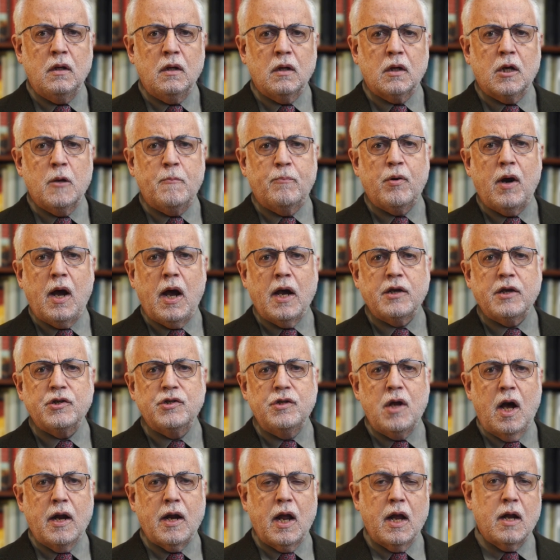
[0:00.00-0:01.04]
comprise
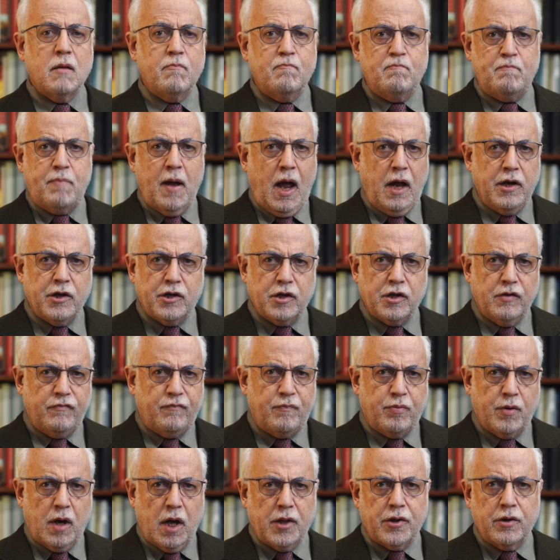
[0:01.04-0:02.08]
not a band of
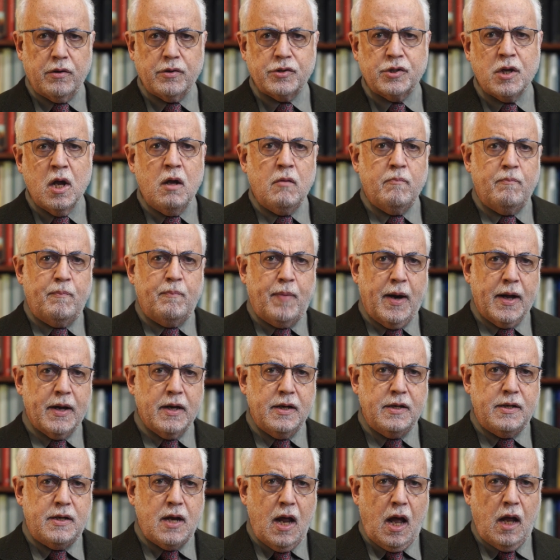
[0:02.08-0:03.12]
brothers, but a
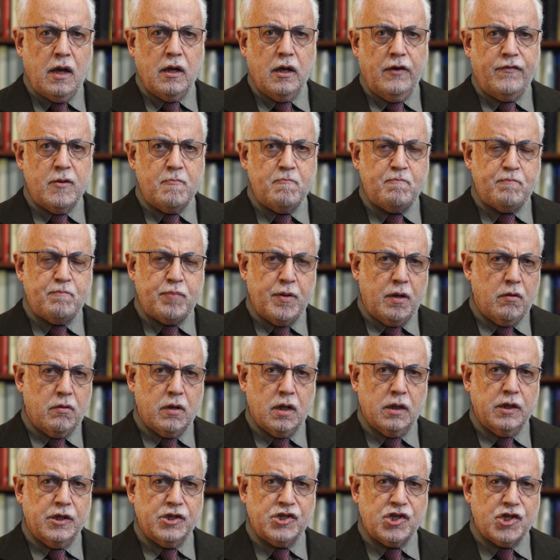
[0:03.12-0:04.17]
den of
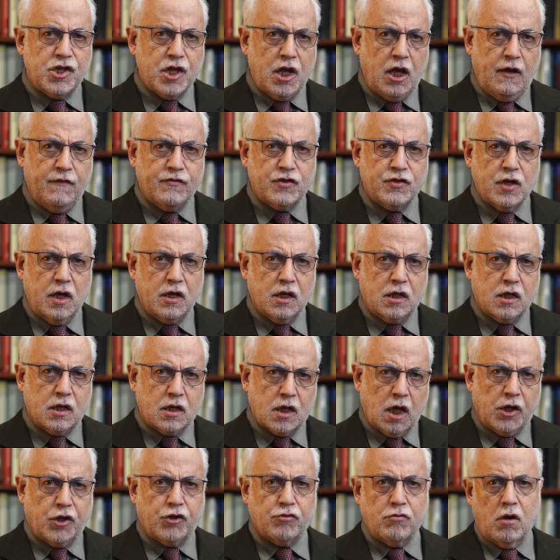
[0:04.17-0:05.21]
imperialist thieves and
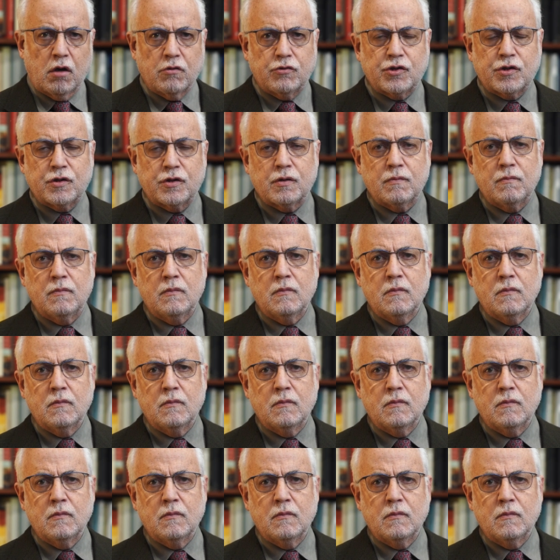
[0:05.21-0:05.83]
cutthroats.